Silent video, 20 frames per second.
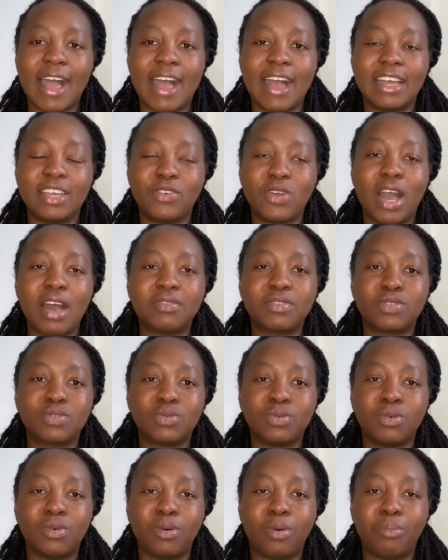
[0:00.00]
you have
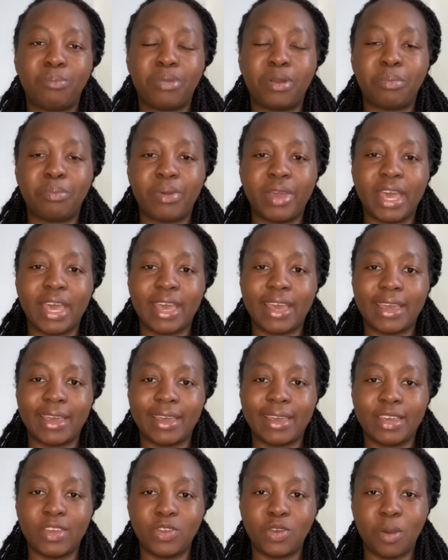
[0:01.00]
to prepare
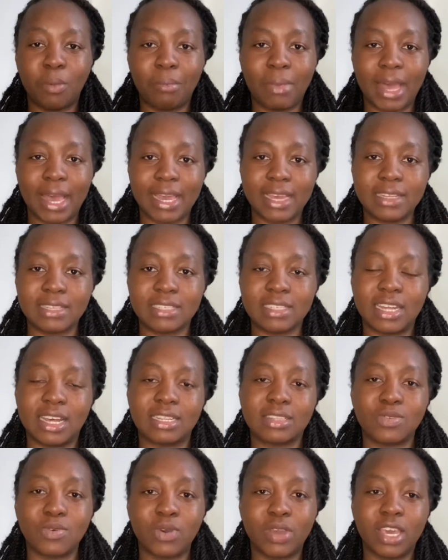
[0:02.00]
your mind
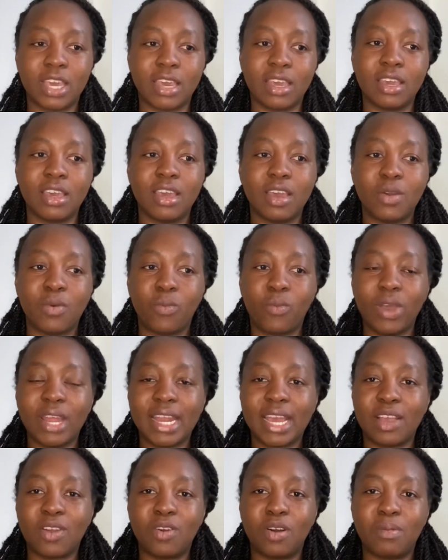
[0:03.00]
that, okay, when
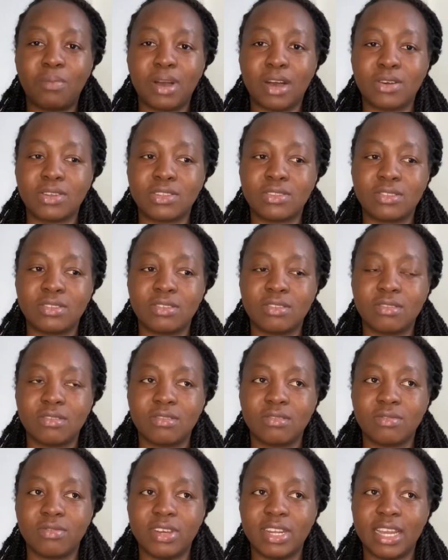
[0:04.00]
I come out
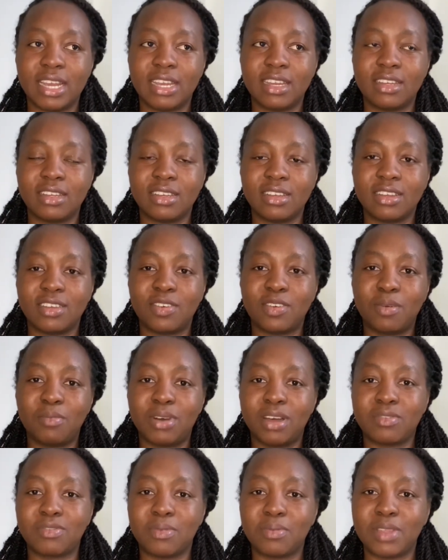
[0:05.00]

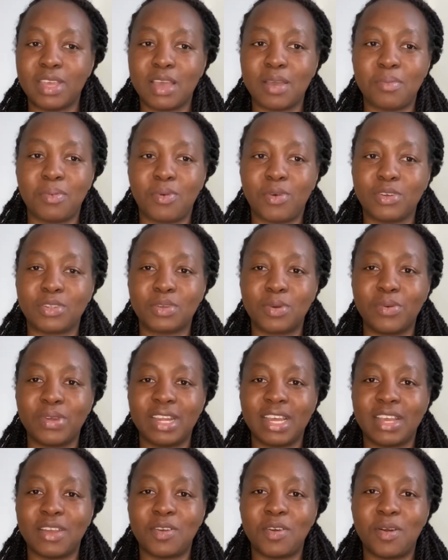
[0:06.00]
from the airport, or when
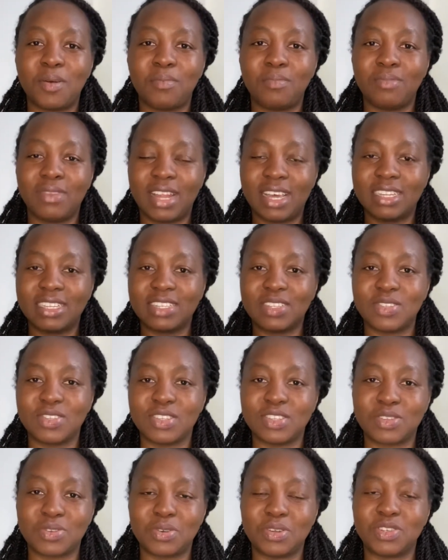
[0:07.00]
I land into
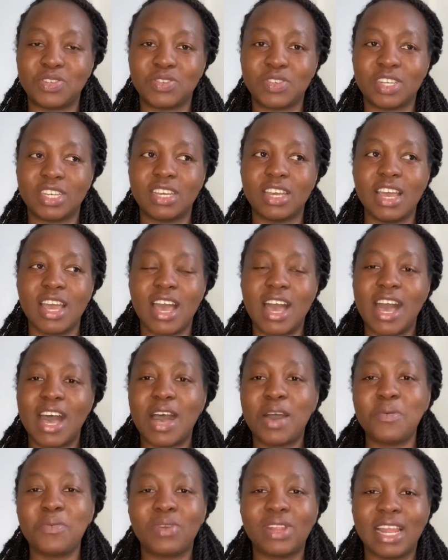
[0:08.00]
this country,
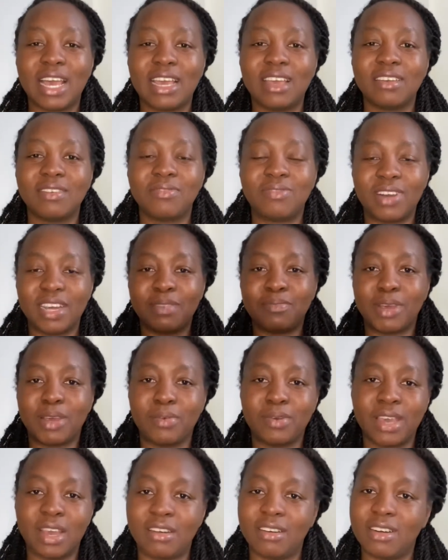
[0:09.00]
how will I find my
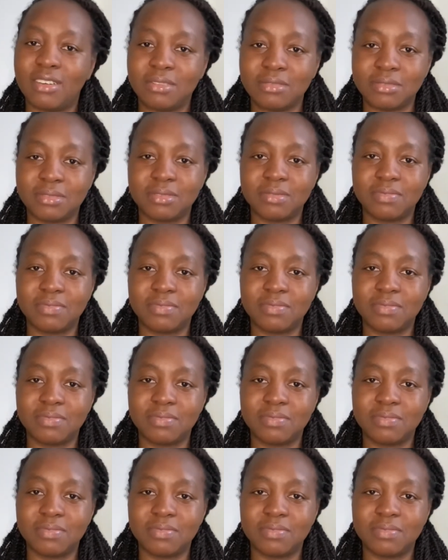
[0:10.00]
way around